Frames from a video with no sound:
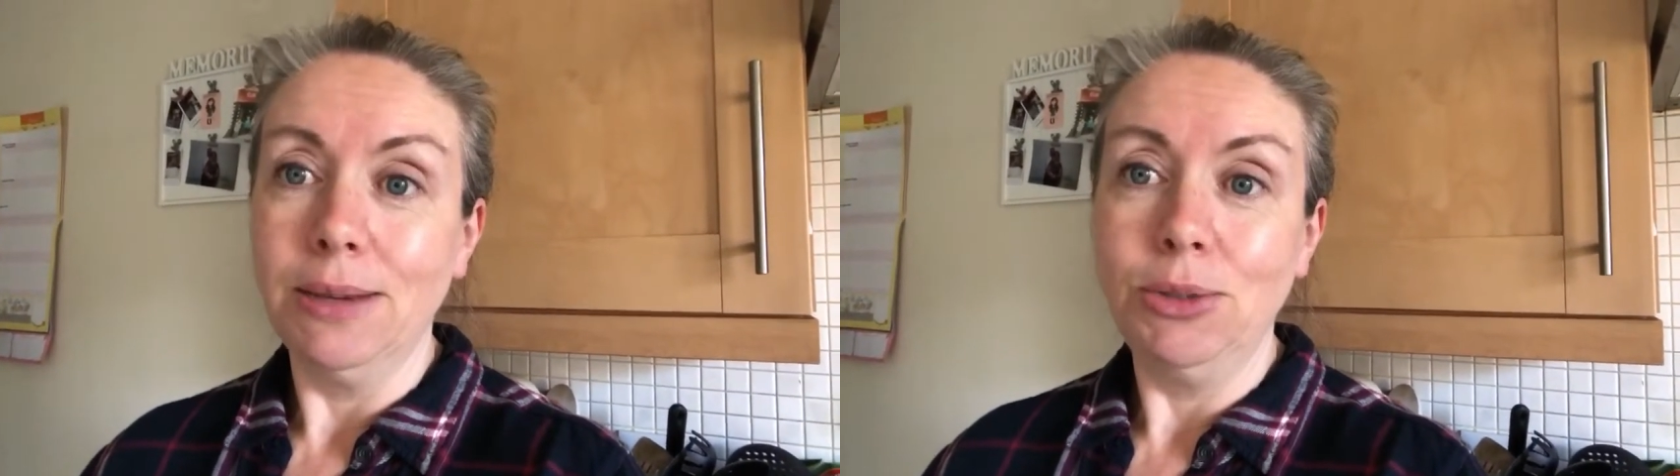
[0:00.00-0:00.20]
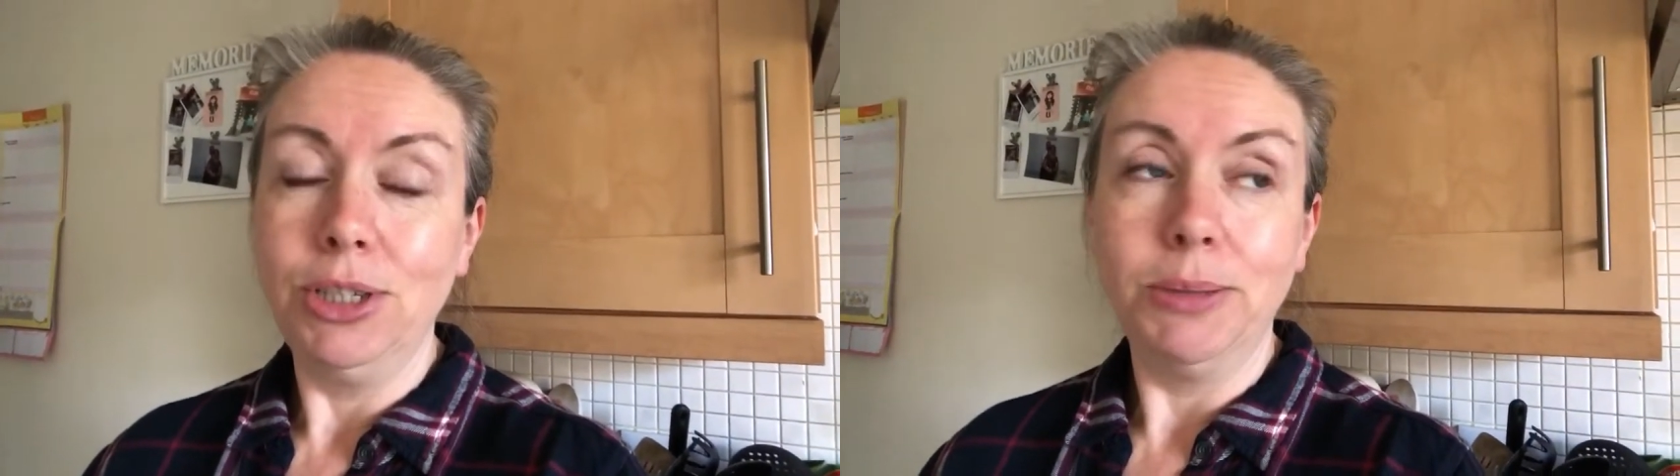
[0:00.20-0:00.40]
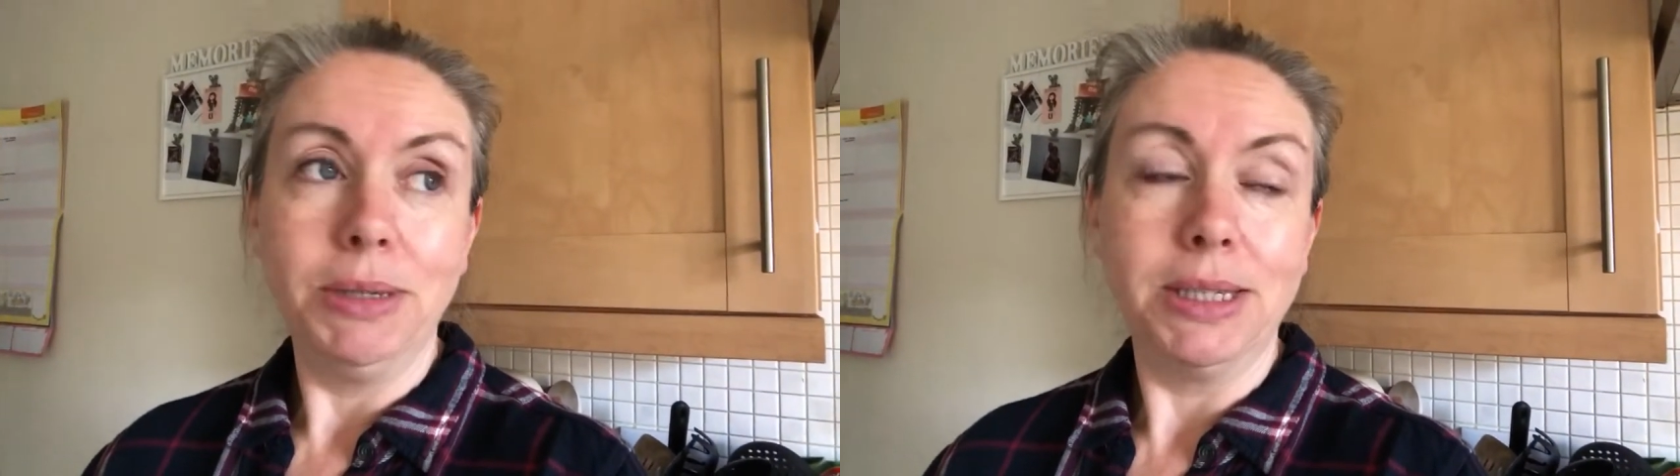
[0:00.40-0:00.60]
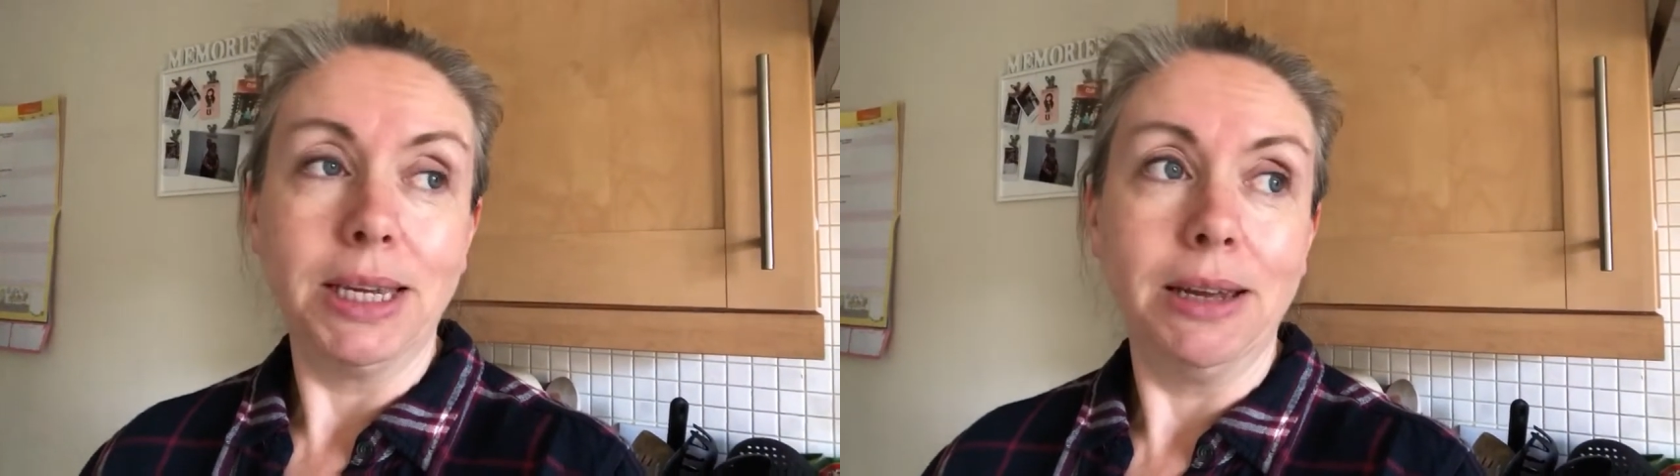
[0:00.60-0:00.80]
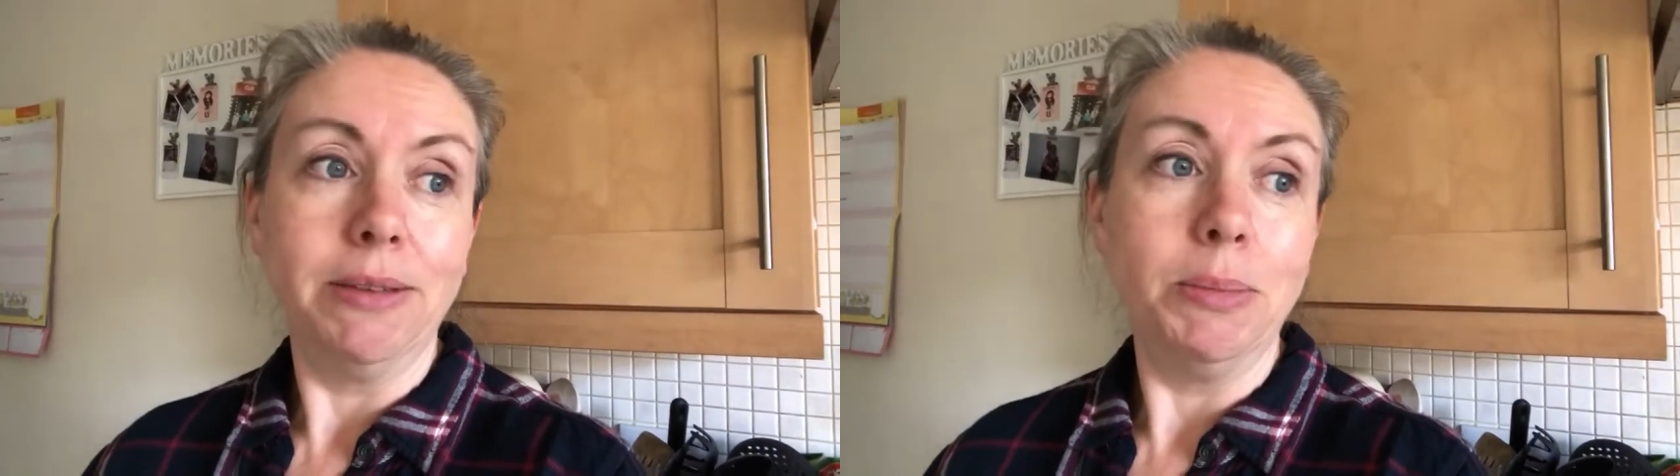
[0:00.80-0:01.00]
which is a bit
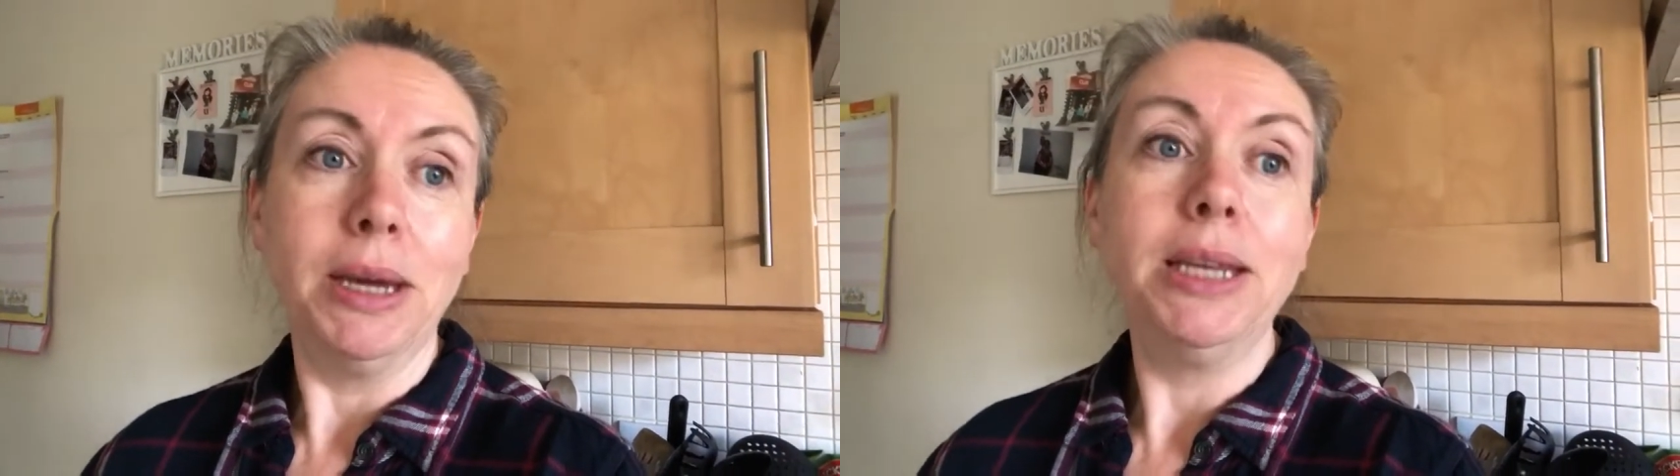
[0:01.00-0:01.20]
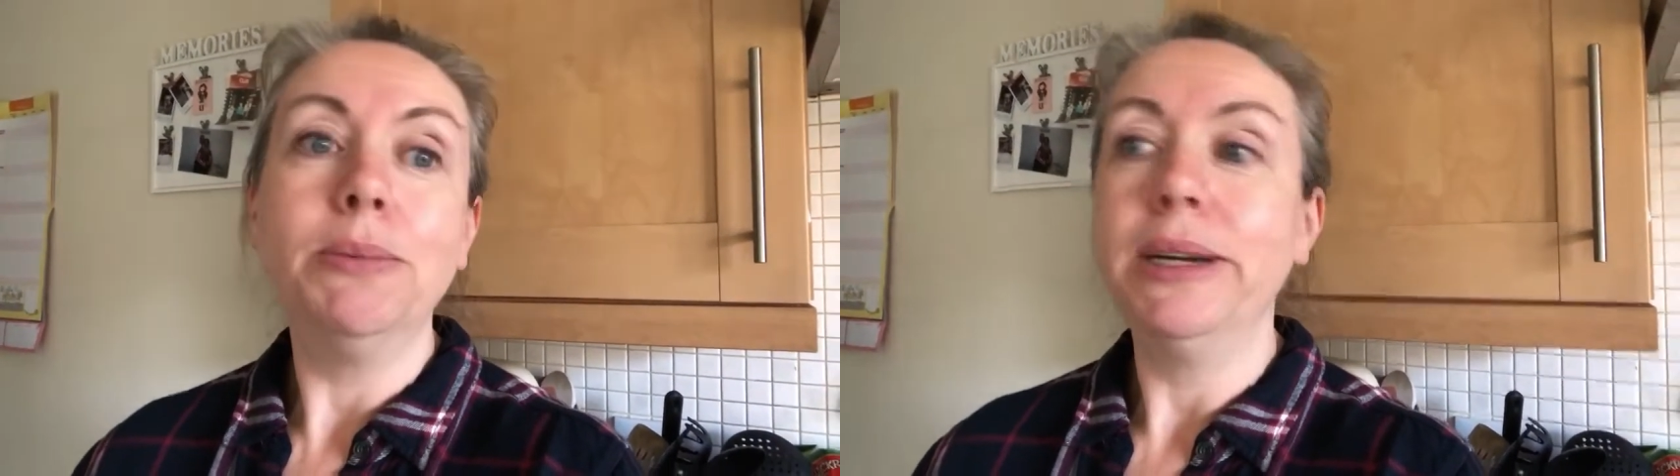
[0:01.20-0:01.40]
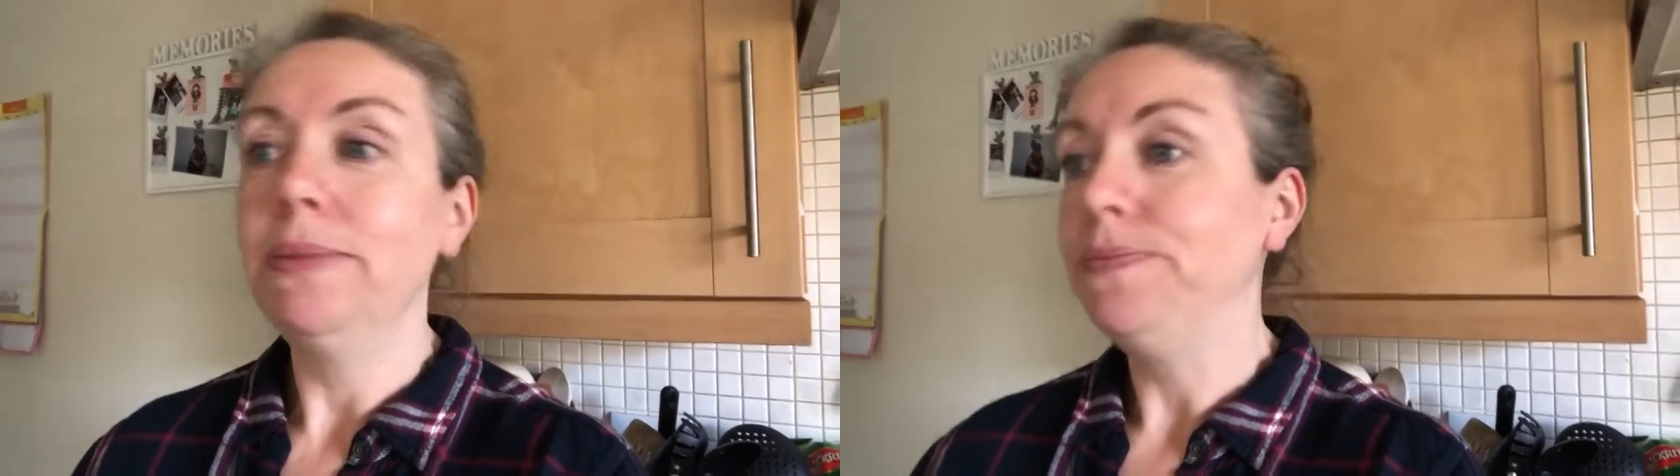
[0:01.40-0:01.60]
scary. But anyway,